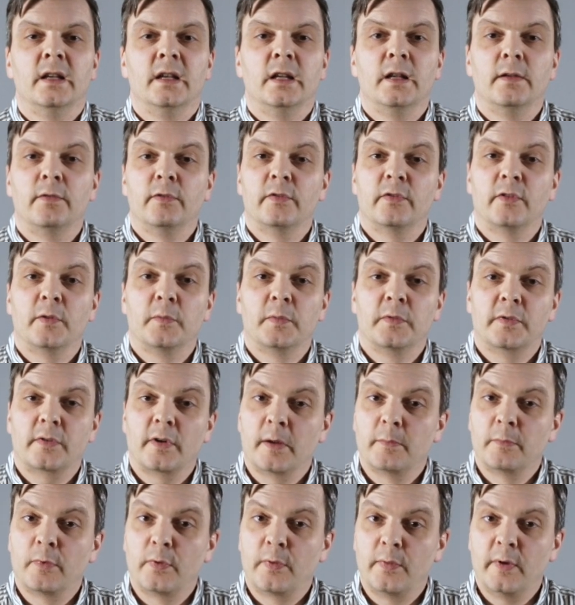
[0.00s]
If you
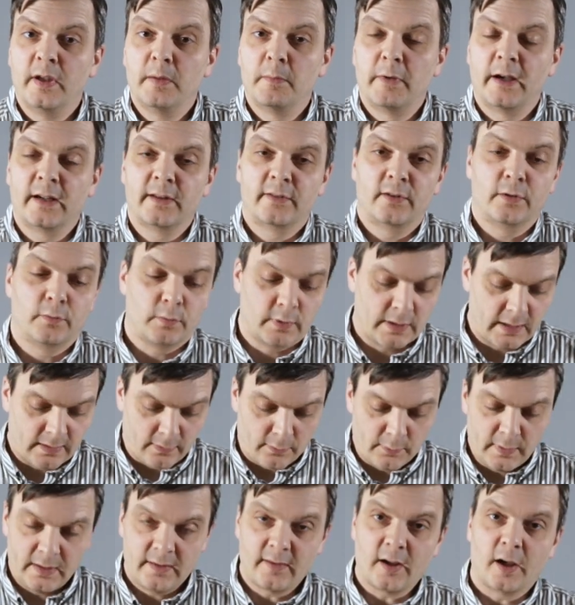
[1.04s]
subscribe to 3 bags, you will get
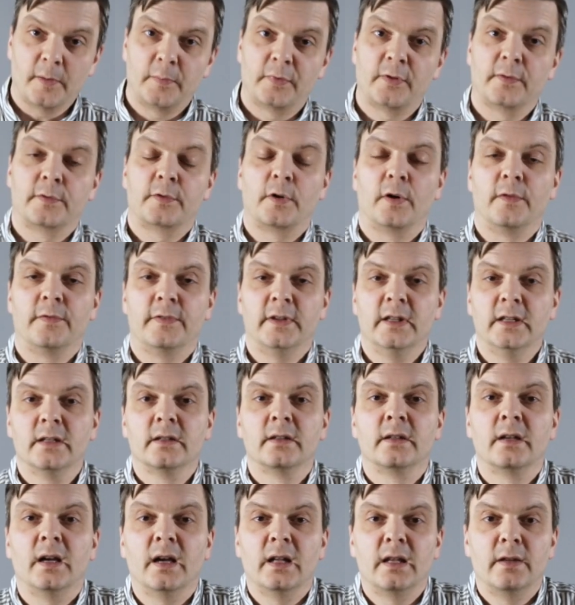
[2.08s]
3 types of coffee,
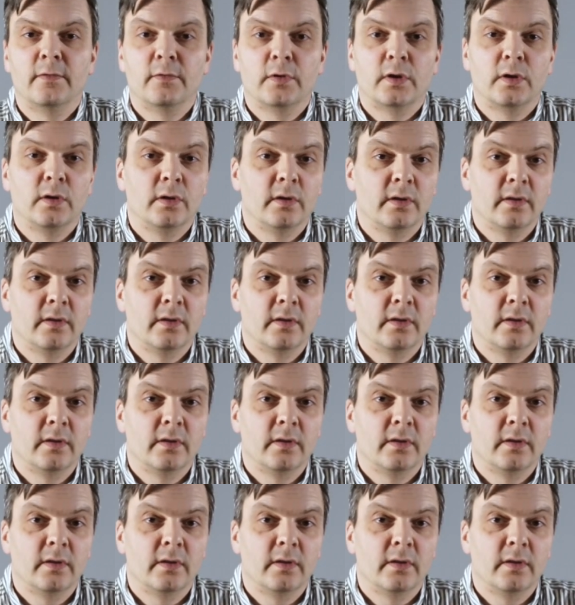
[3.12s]
and if you